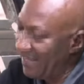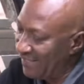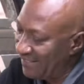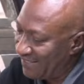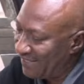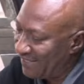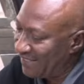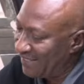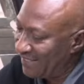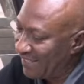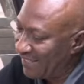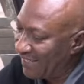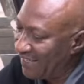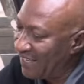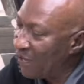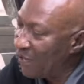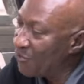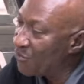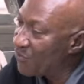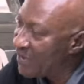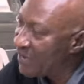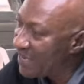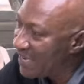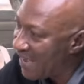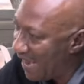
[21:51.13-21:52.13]
And he say, yeah,
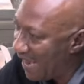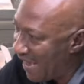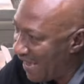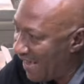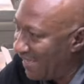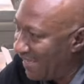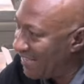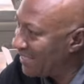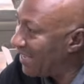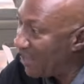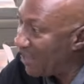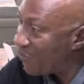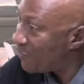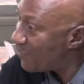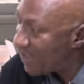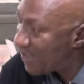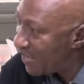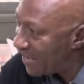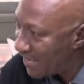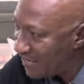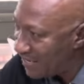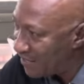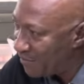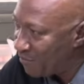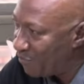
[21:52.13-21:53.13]
we are, yeah,
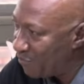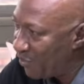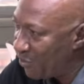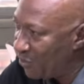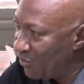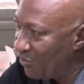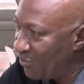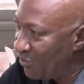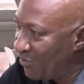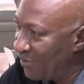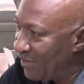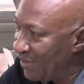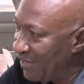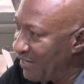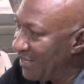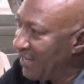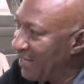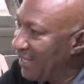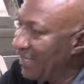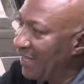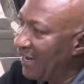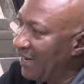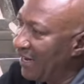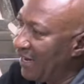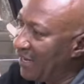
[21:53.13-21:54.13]
we are in Pono,
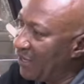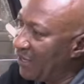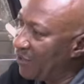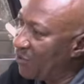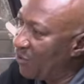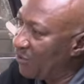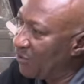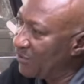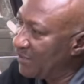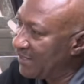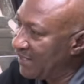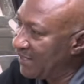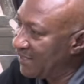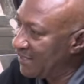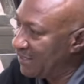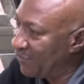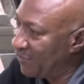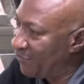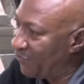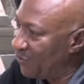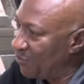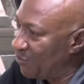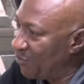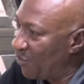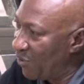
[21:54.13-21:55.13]
Legon
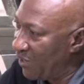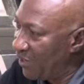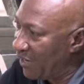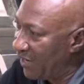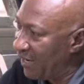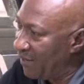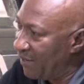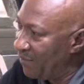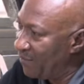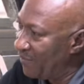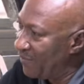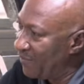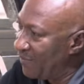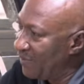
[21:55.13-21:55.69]
City Football Club.